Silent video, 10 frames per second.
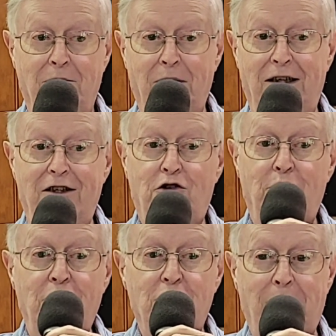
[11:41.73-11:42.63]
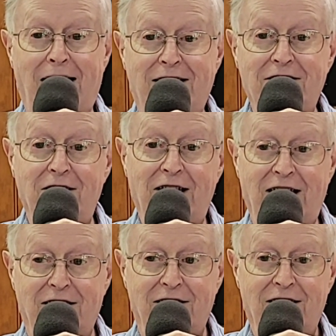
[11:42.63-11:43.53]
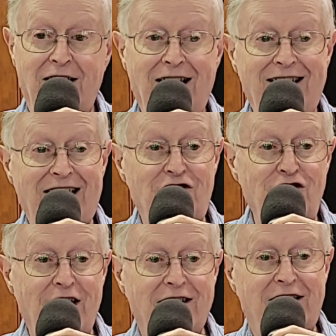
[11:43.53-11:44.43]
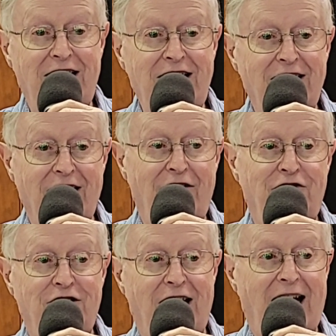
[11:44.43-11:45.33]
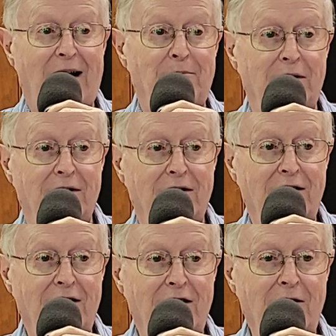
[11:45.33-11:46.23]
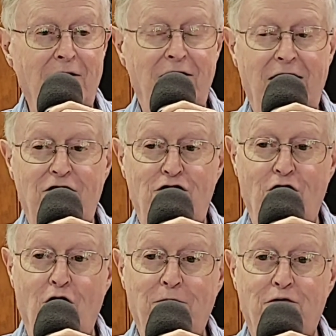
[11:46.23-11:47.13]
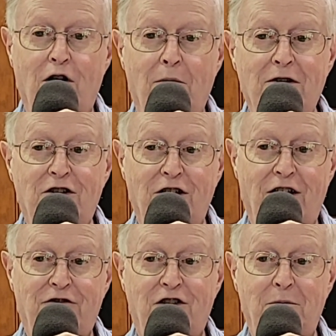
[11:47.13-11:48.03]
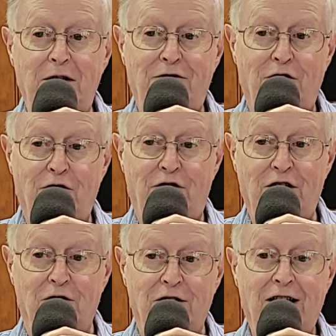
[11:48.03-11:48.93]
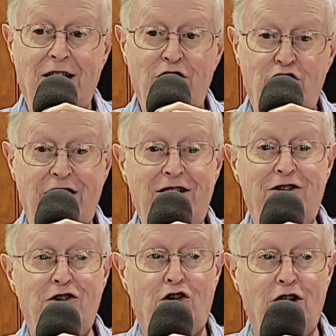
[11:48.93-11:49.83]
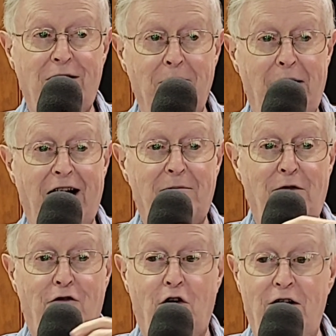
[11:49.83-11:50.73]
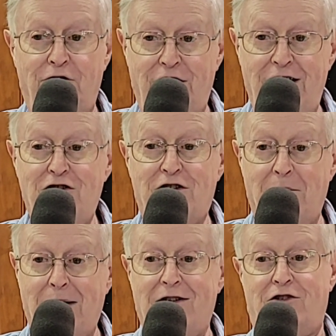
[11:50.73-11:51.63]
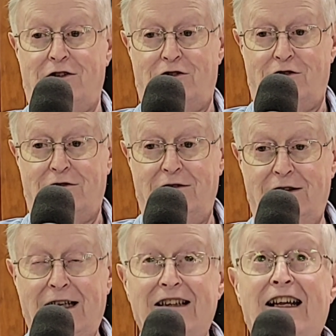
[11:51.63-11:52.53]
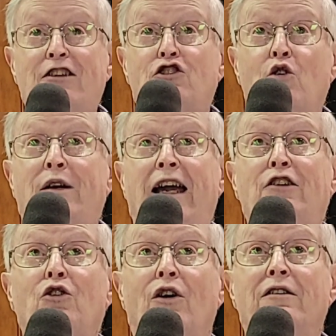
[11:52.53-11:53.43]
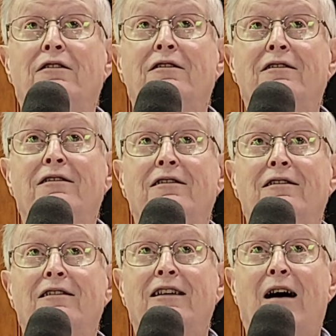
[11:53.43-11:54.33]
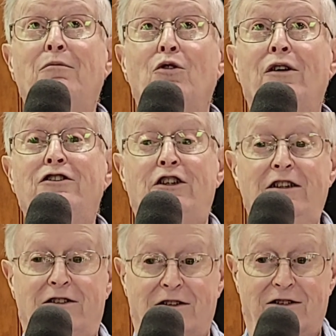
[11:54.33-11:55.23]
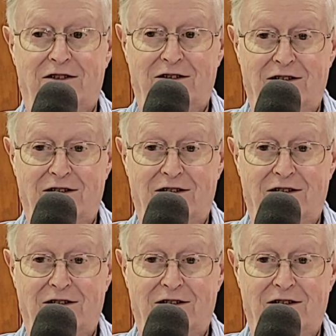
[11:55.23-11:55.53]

But Israel's back in the land. There's nothing left to happen. There's no promise left to be fulfilled. Jesus could come back before I finish the message. That's okay, Lord. Come, Lord Jesus.